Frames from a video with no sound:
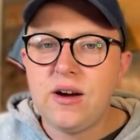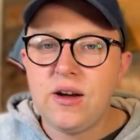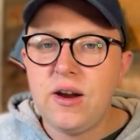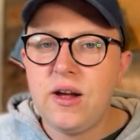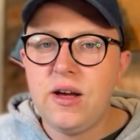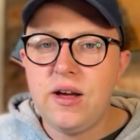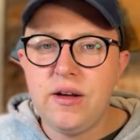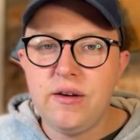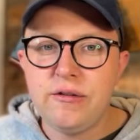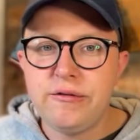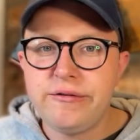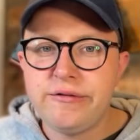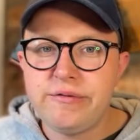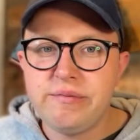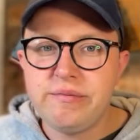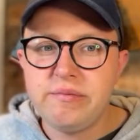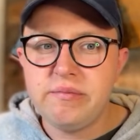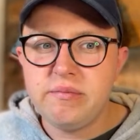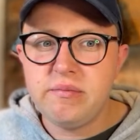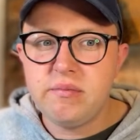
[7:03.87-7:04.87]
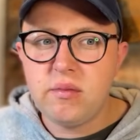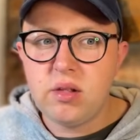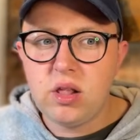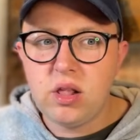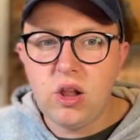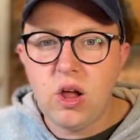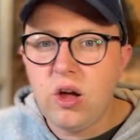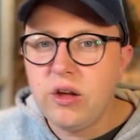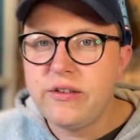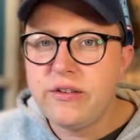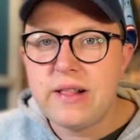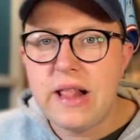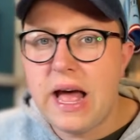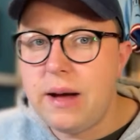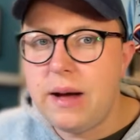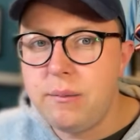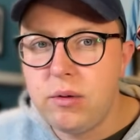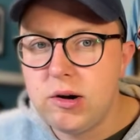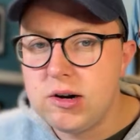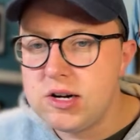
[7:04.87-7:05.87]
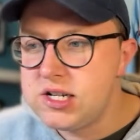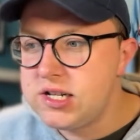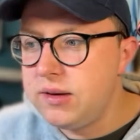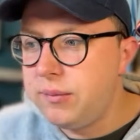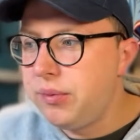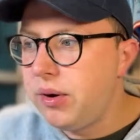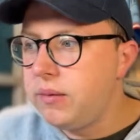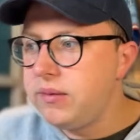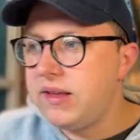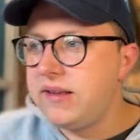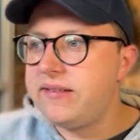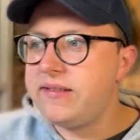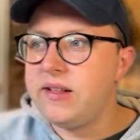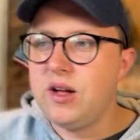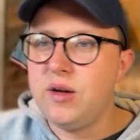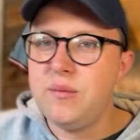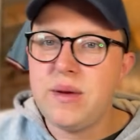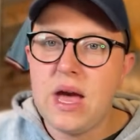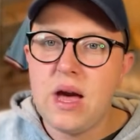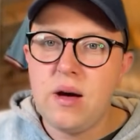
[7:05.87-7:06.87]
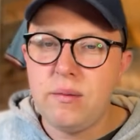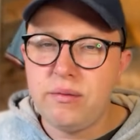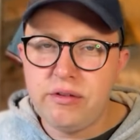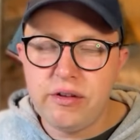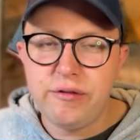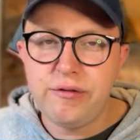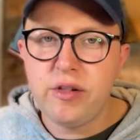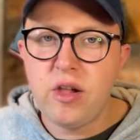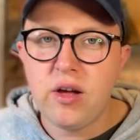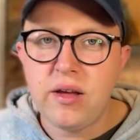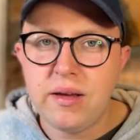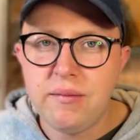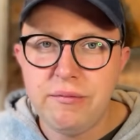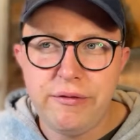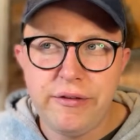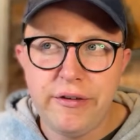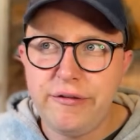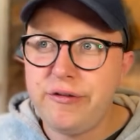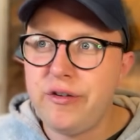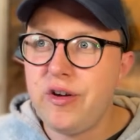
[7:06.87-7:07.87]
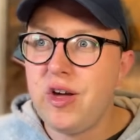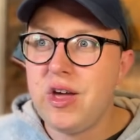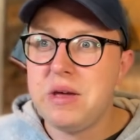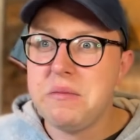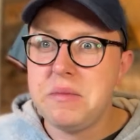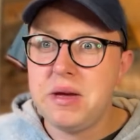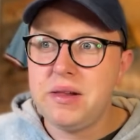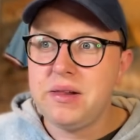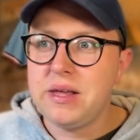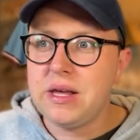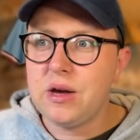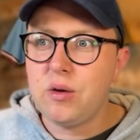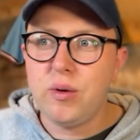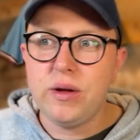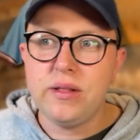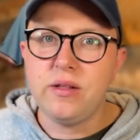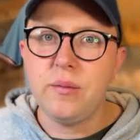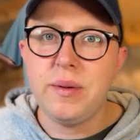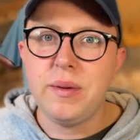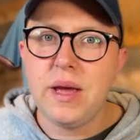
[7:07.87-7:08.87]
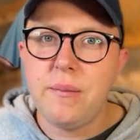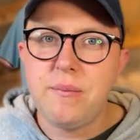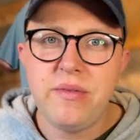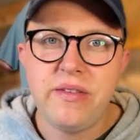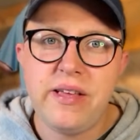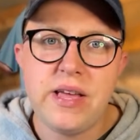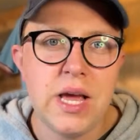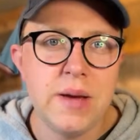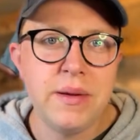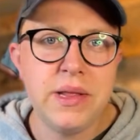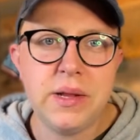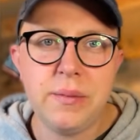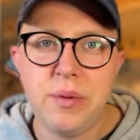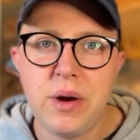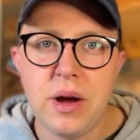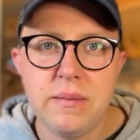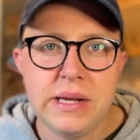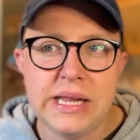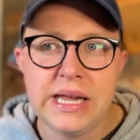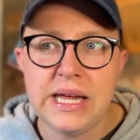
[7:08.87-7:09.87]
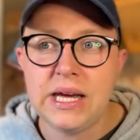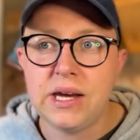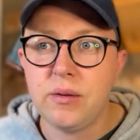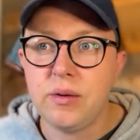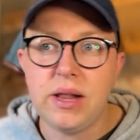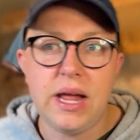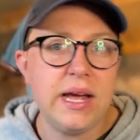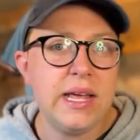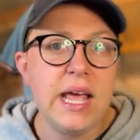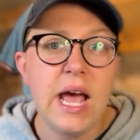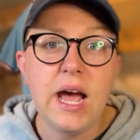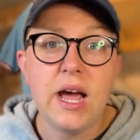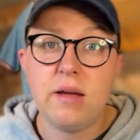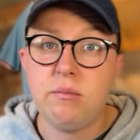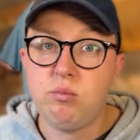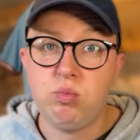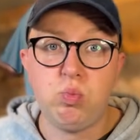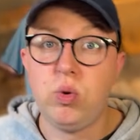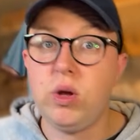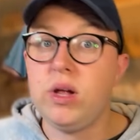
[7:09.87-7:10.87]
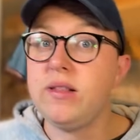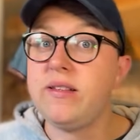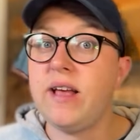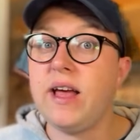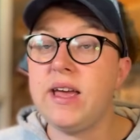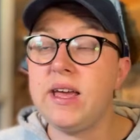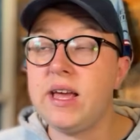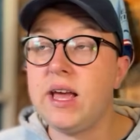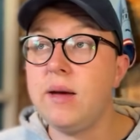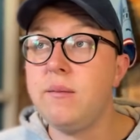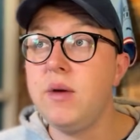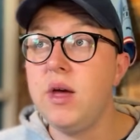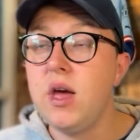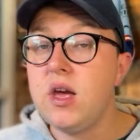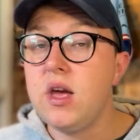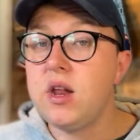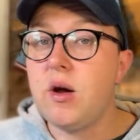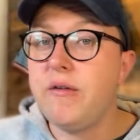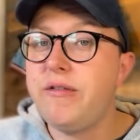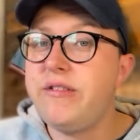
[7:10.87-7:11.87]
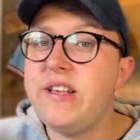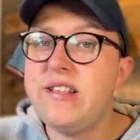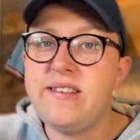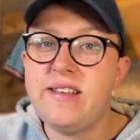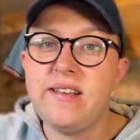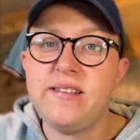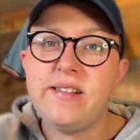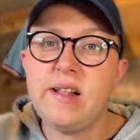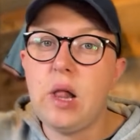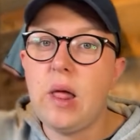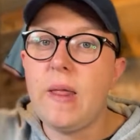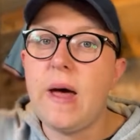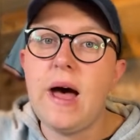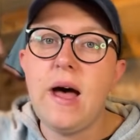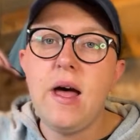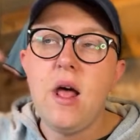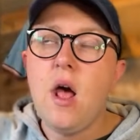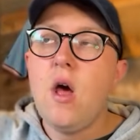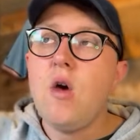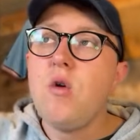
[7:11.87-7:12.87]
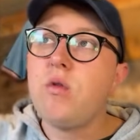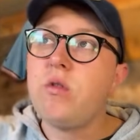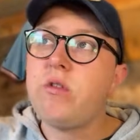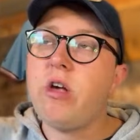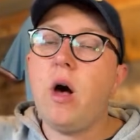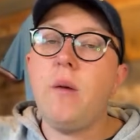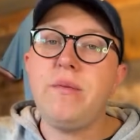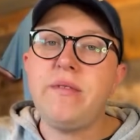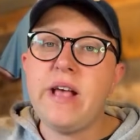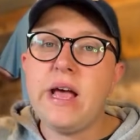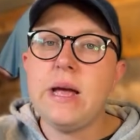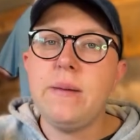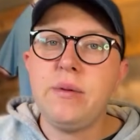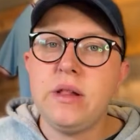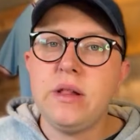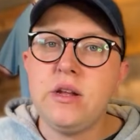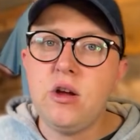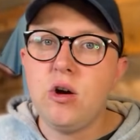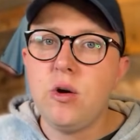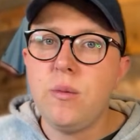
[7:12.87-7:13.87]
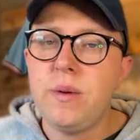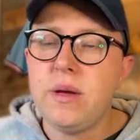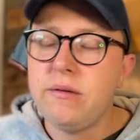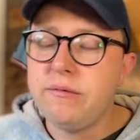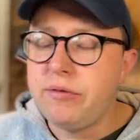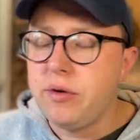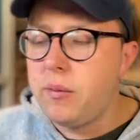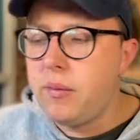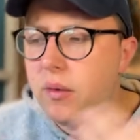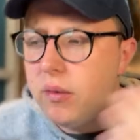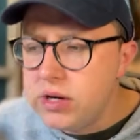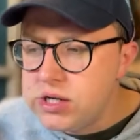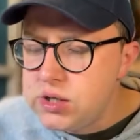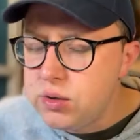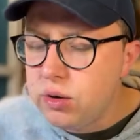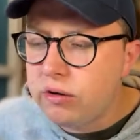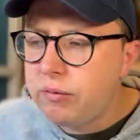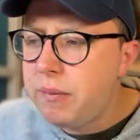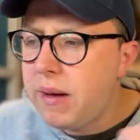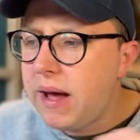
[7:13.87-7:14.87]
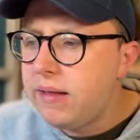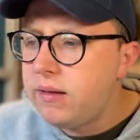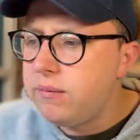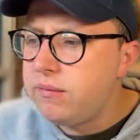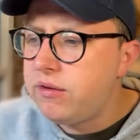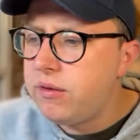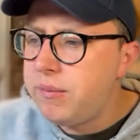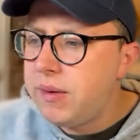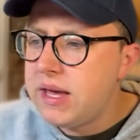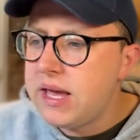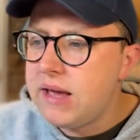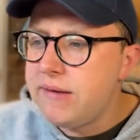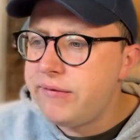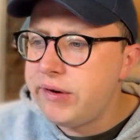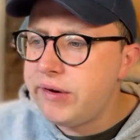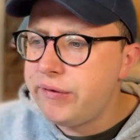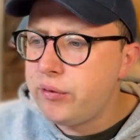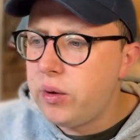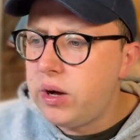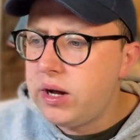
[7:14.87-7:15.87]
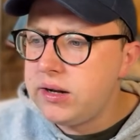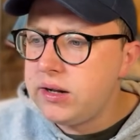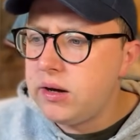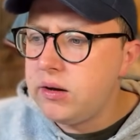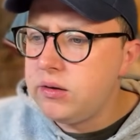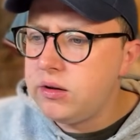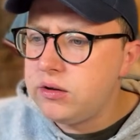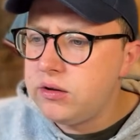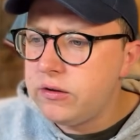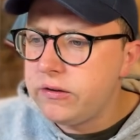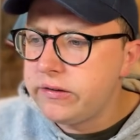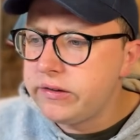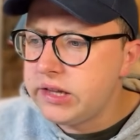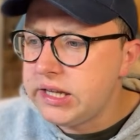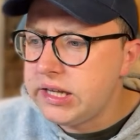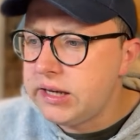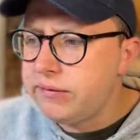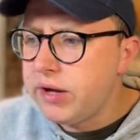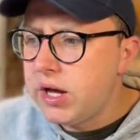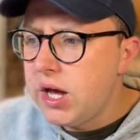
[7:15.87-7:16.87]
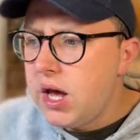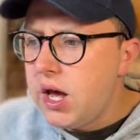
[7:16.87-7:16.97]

going to have lost that much. They'll probably still be able to flog him for 30 million quid. There'll be a team in the Premier League who are like, yeah, we'll take him. If City is still at that top table in European football, which you expect them to be even if Guardiola does leave,